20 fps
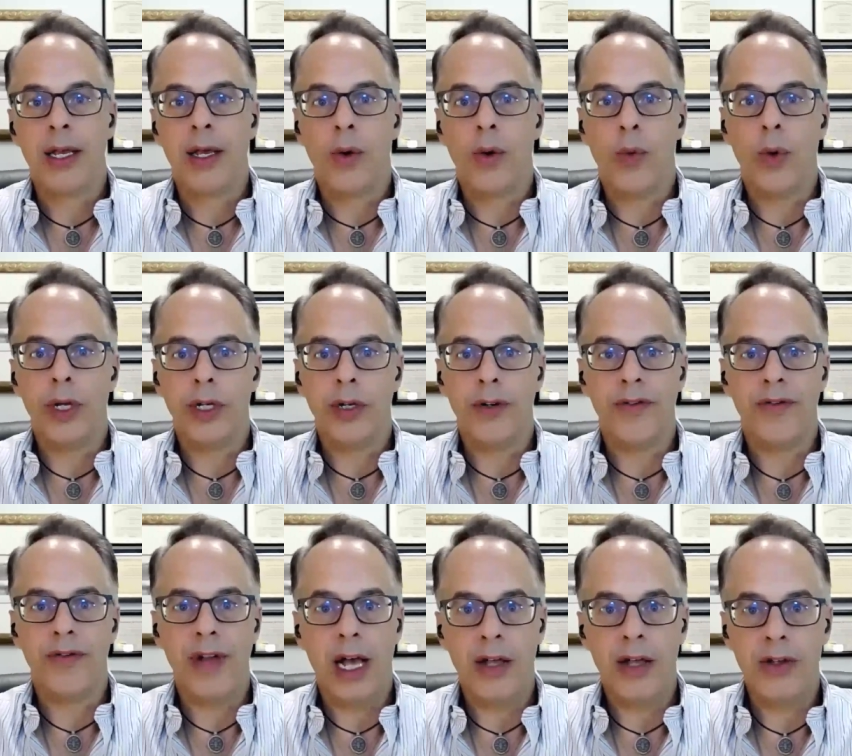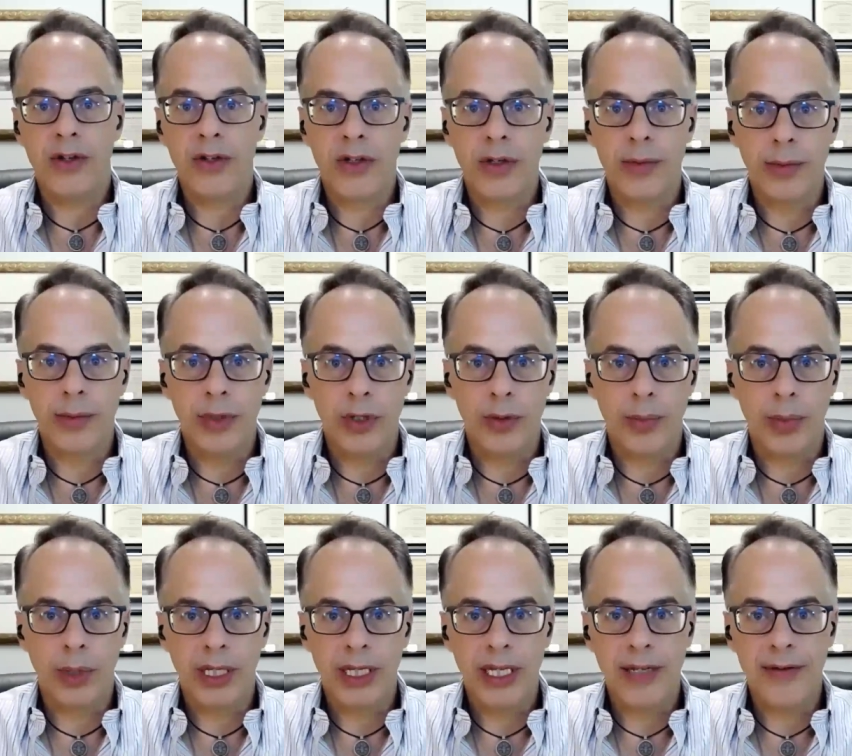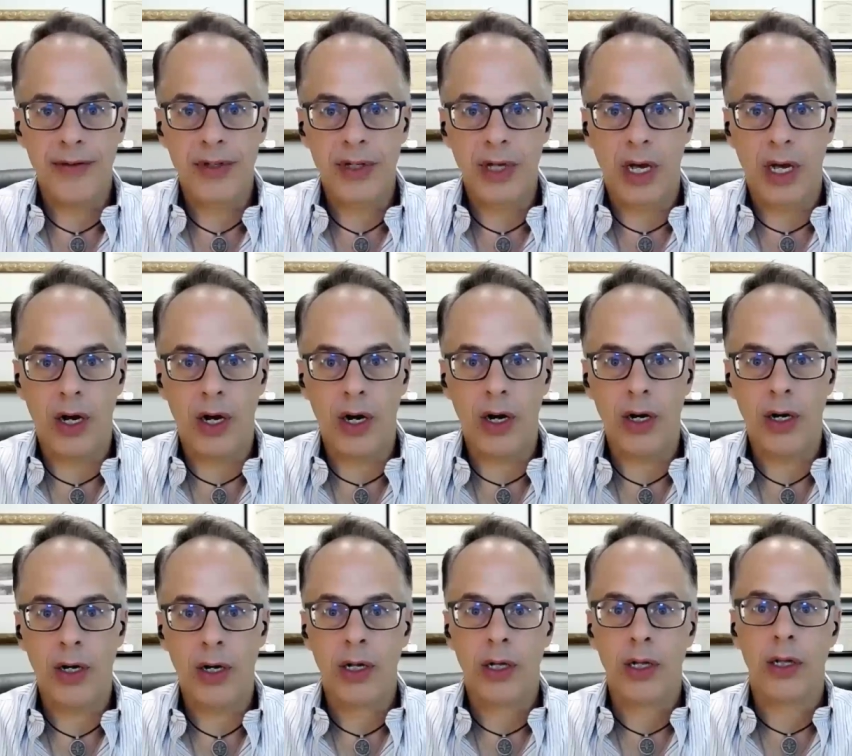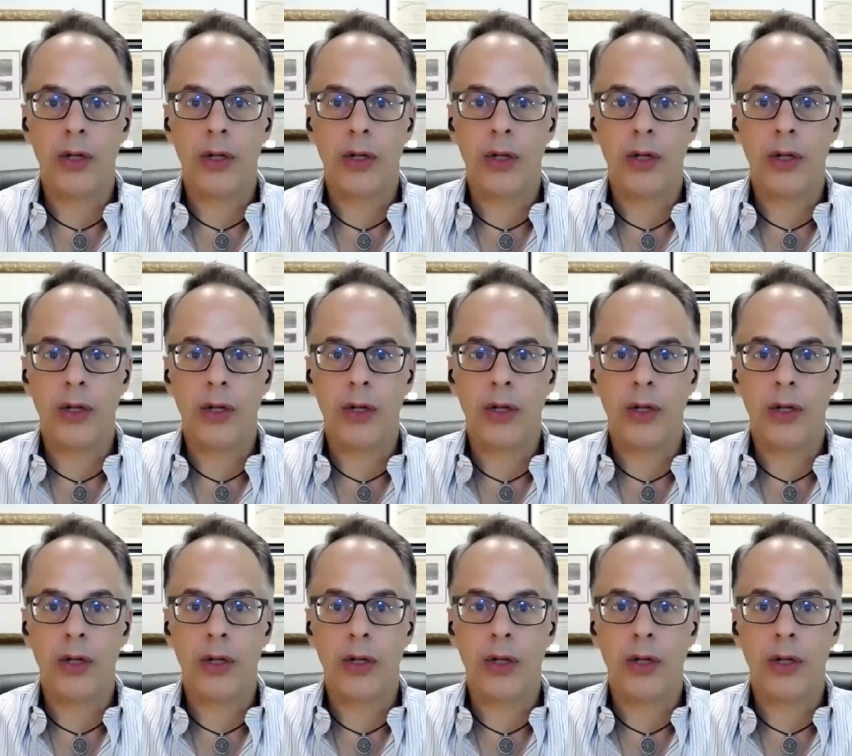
what your values and your beliefs are,